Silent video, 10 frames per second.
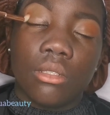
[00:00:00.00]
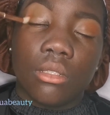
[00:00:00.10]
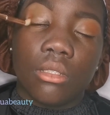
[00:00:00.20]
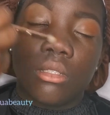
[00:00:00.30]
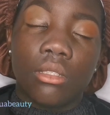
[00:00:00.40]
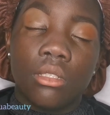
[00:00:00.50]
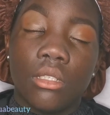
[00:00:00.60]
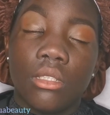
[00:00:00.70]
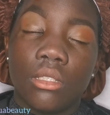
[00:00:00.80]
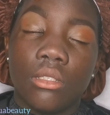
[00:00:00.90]
it was
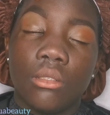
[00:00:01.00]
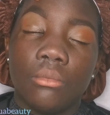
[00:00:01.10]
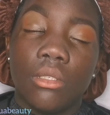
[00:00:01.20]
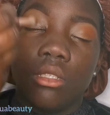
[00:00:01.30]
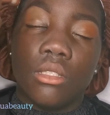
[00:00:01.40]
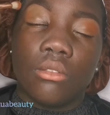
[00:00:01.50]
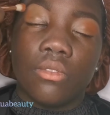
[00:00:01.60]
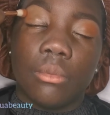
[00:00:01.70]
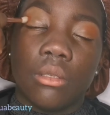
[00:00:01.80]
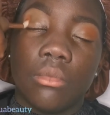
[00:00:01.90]
Juvias Place
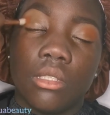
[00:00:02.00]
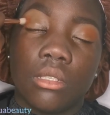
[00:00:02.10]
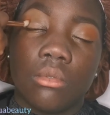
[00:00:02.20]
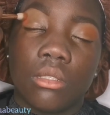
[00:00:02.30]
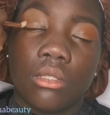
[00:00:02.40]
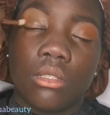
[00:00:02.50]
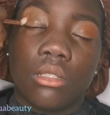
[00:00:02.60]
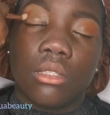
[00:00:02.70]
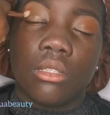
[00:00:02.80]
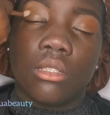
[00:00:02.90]
from what I
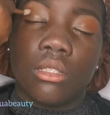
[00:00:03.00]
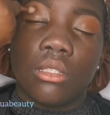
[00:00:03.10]
remember. I